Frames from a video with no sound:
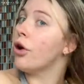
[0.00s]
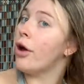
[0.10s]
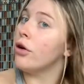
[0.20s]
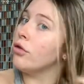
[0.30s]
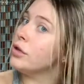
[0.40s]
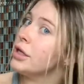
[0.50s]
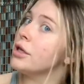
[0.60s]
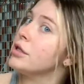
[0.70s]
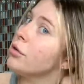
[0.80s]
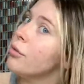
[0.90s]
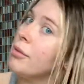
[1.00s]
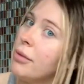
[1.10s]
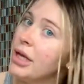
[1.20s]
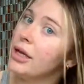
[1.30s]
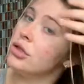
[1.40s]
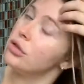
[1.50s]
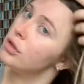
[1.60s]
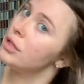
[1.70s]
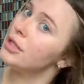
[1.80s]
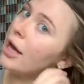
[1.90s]
hair, and obviously because it will be bleached
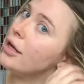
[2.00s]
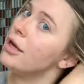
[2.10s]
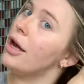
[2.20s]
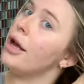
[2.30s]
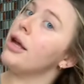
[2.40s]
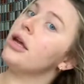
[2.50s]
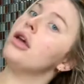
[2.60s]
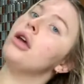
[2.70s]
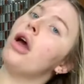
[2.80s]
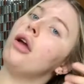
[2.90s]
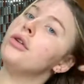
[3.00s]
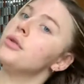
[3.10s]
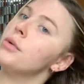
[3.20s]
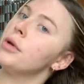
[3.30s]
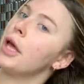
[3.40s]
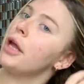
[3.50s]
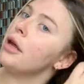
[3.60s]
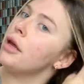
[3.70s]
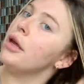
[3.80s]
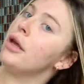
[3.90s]
on Saturday, I just want to get
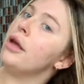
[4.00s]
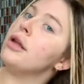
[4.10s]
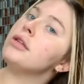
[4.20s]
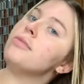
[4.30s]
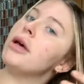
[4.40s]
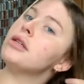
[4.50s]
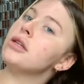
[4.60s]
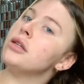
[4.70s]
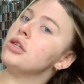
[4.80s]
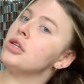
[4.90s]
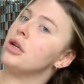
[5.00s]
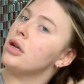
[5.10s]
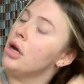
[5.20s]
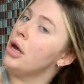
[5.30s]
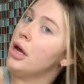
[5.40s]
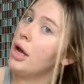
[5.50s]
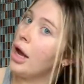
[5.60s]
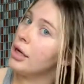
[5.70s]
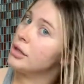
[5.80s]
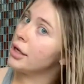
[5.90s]
it in as best condition
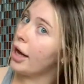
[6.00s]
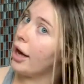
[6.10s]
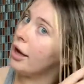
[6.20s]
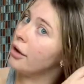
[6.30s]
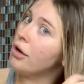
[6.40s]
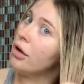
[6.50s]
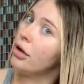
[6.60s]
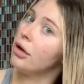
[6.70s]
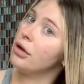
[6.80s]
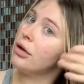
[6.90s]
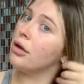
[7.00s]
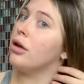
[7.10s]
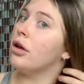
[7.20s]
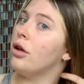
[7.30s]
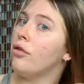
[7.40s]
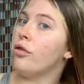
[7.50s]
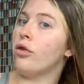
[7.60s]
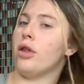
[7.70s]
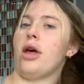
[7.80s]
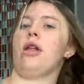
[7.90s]
as I can
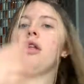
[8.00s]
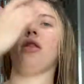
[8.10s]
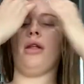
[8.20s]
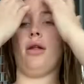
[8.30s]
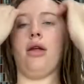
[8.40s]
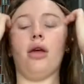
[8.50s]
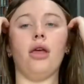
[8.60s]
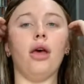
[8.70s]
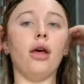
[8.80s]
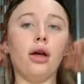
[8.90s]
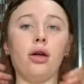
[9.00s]
for then, and then yeah.